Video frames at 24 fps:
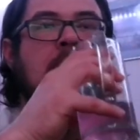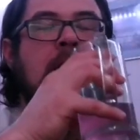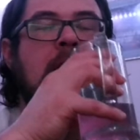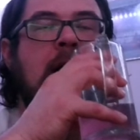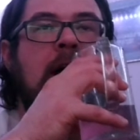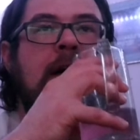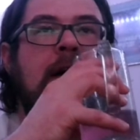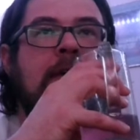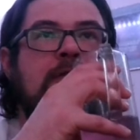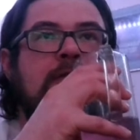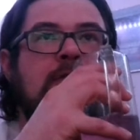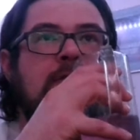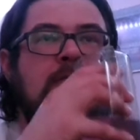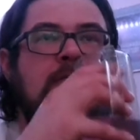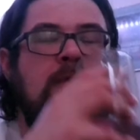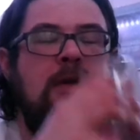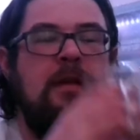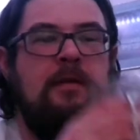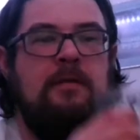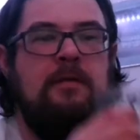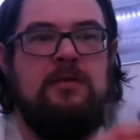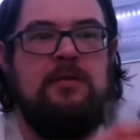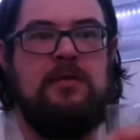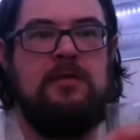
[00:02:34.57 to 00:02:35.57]
I do
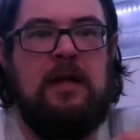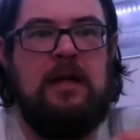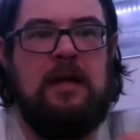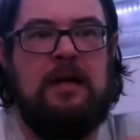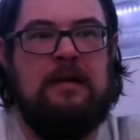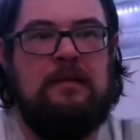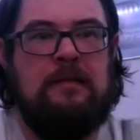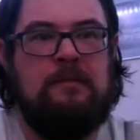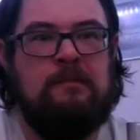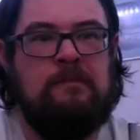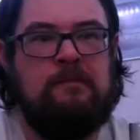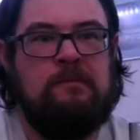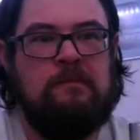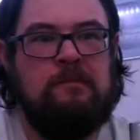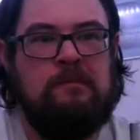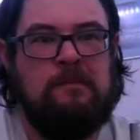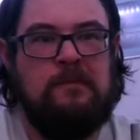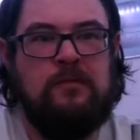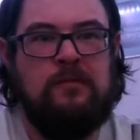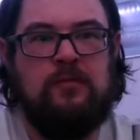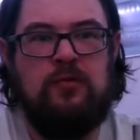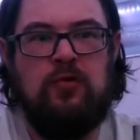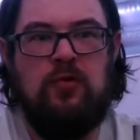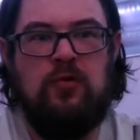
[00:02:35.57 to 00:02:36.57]
believe it was like
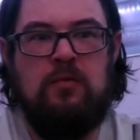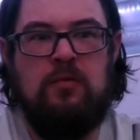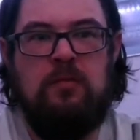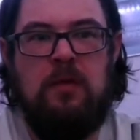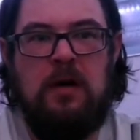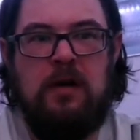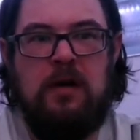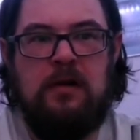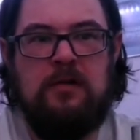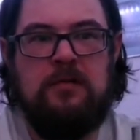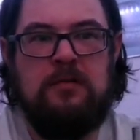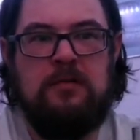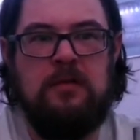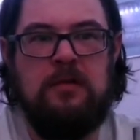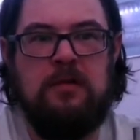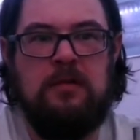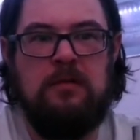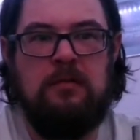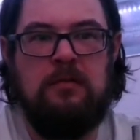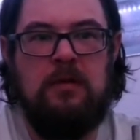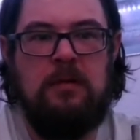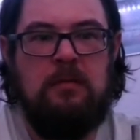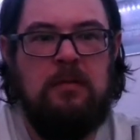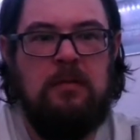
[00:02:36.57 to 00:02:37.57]
2 bucks or
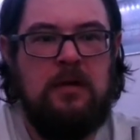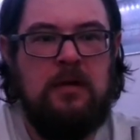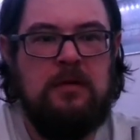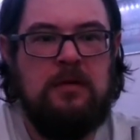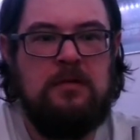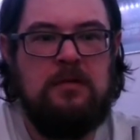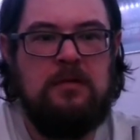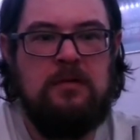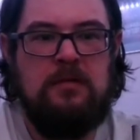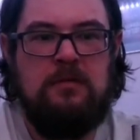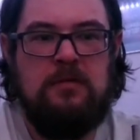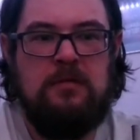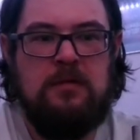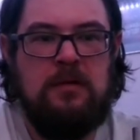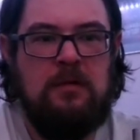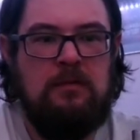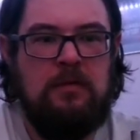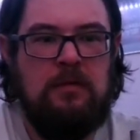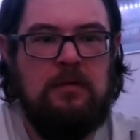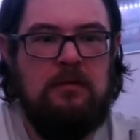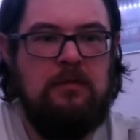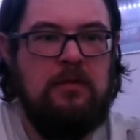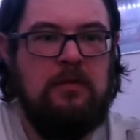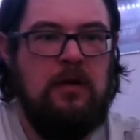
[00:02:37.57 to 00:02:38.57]
3 bucks, 2
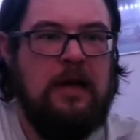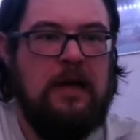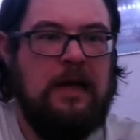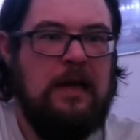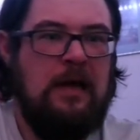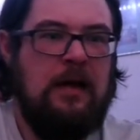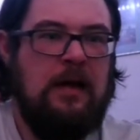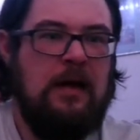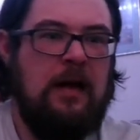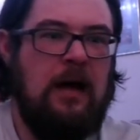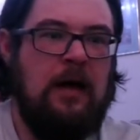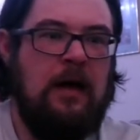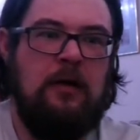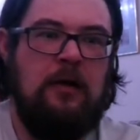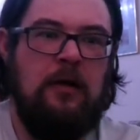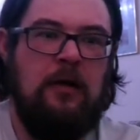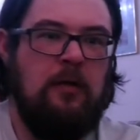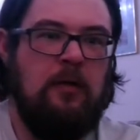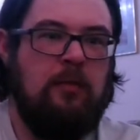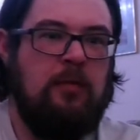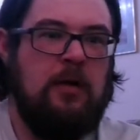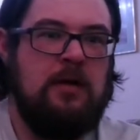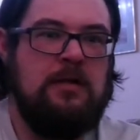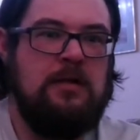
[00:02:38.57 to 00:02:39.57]
something for a can. I don't know. The
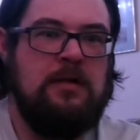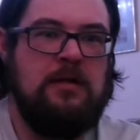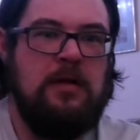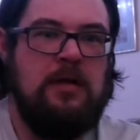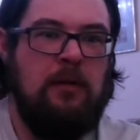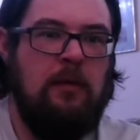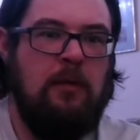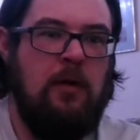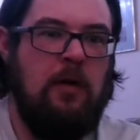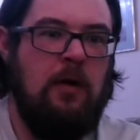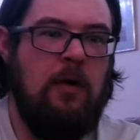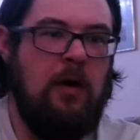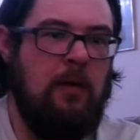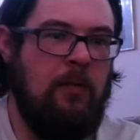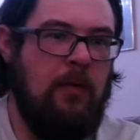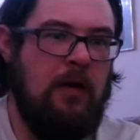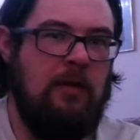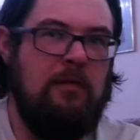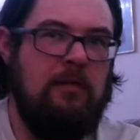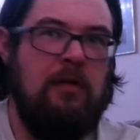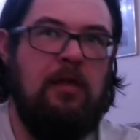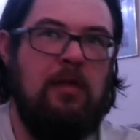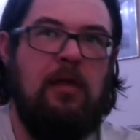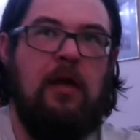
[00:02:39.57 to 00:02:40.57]
prices keep going up on
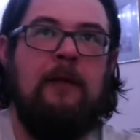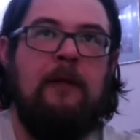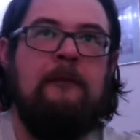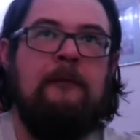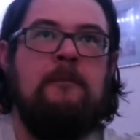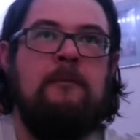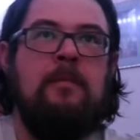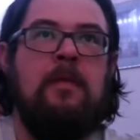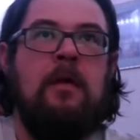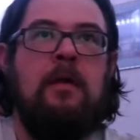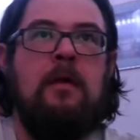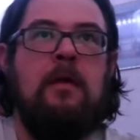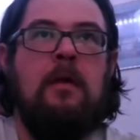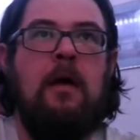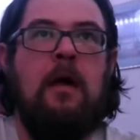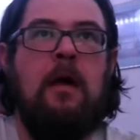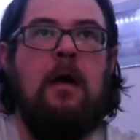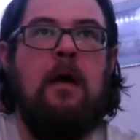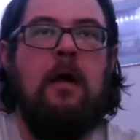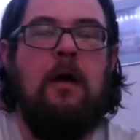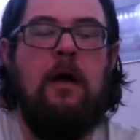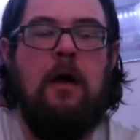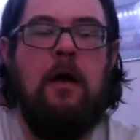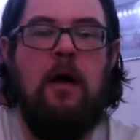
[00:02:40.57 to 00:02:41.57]
everything.
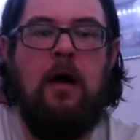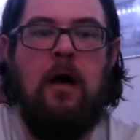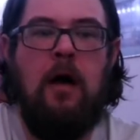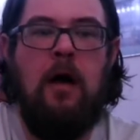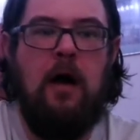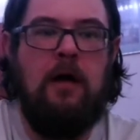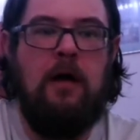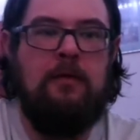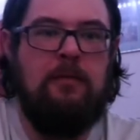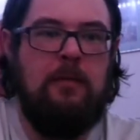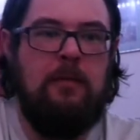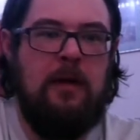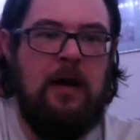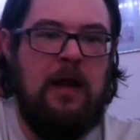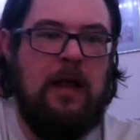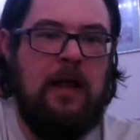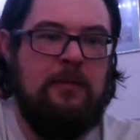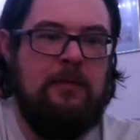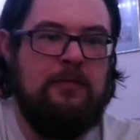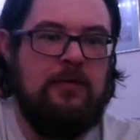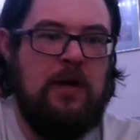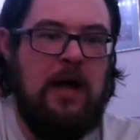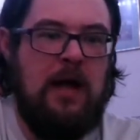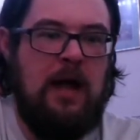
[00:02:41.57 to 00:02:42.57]
Hard for me to keep
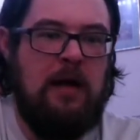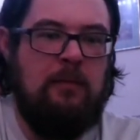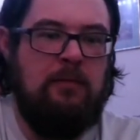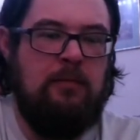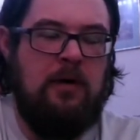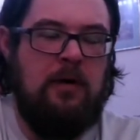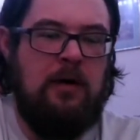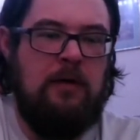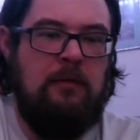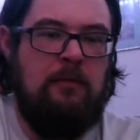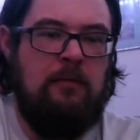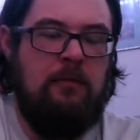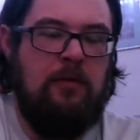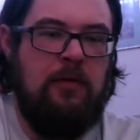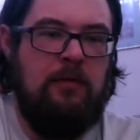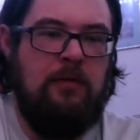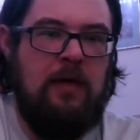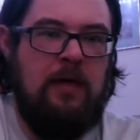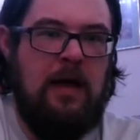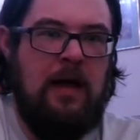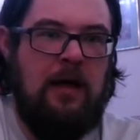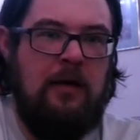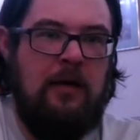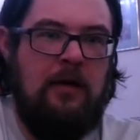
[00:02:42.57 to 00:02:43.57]
track, but for the
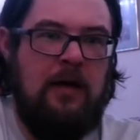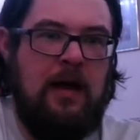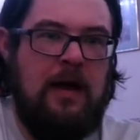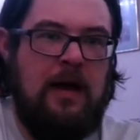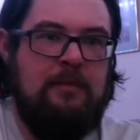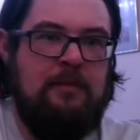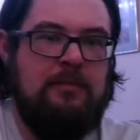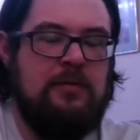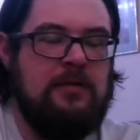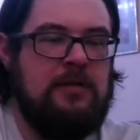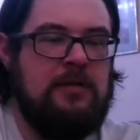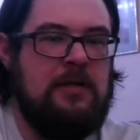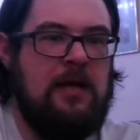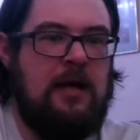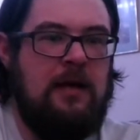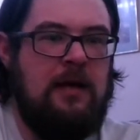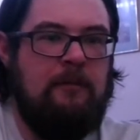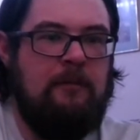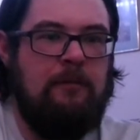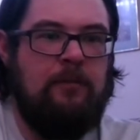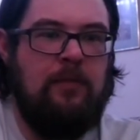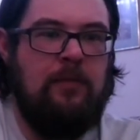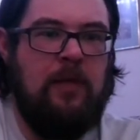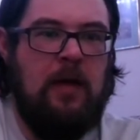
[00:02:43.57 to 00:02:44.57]
value, 8%,
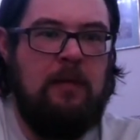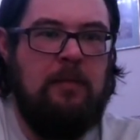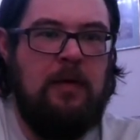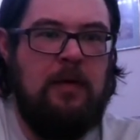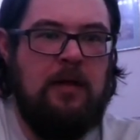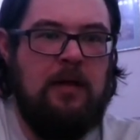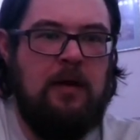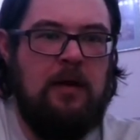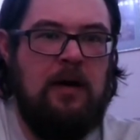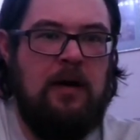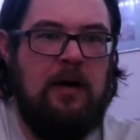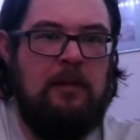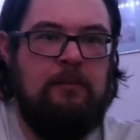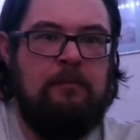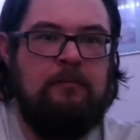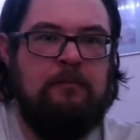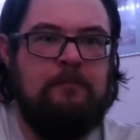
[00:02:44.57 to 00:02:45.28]
I picked it up.